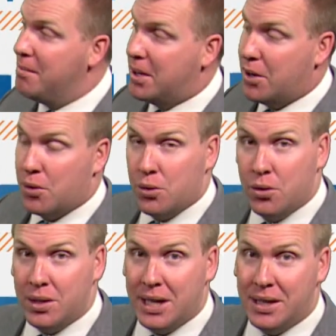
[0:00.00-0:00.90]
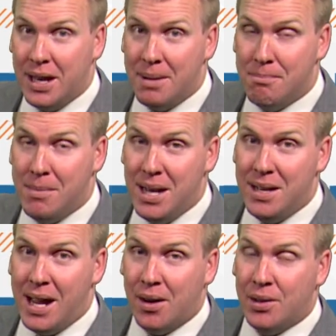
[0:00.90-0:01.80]
but early in the day,
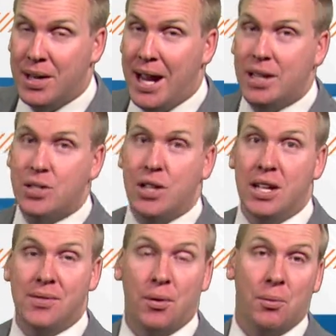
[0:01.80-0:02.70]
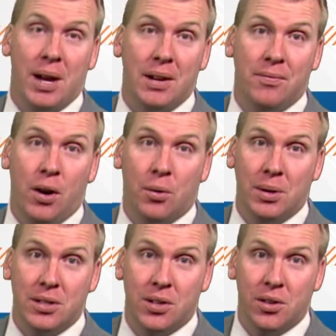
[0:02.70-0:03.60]
Monday, our next chance for rainfall
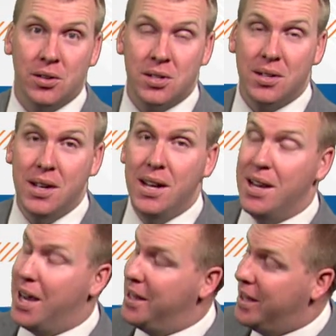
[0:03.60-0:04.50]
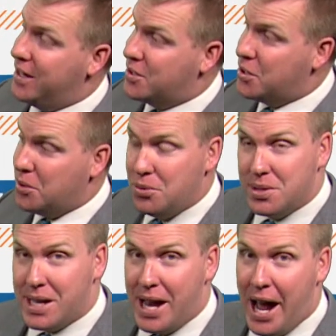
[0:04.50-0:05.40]
returns. And then
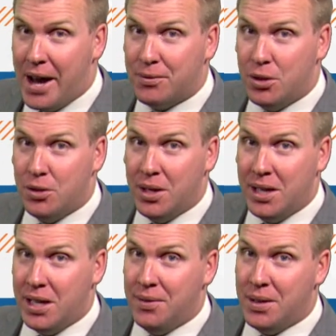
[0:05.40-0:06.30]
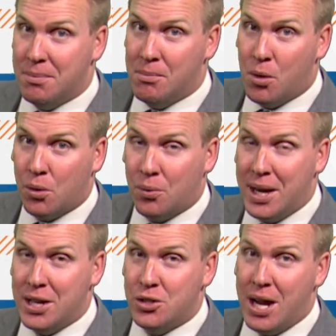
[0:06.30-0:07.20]
Tuesday afternoon and evening, more
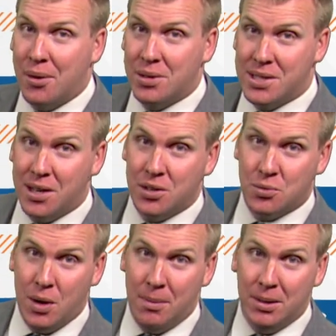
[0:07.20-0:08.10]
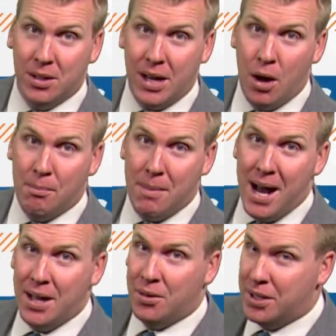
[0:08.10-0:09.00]
rain showers there as well. But look how
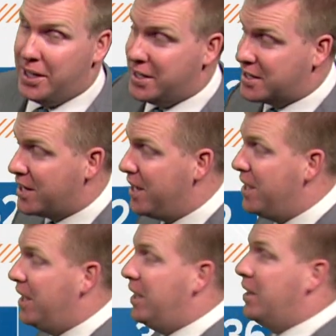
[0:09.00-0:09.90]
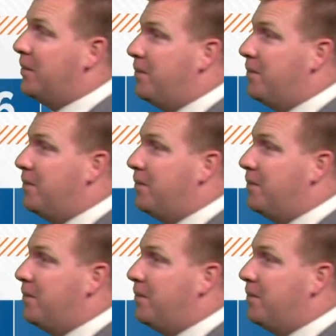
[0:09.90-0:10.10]
mild it is, in the